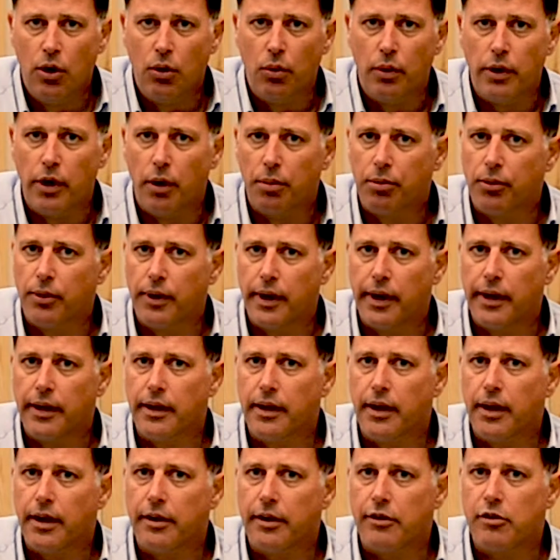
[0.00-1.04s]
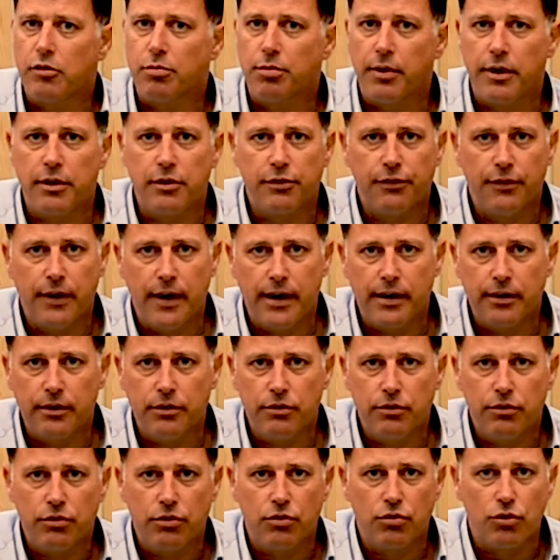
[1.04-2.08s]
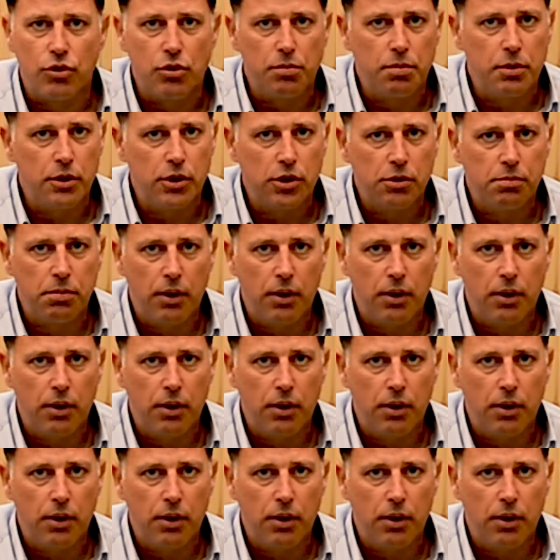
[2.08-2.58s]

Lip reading: We operate express vans, groupage,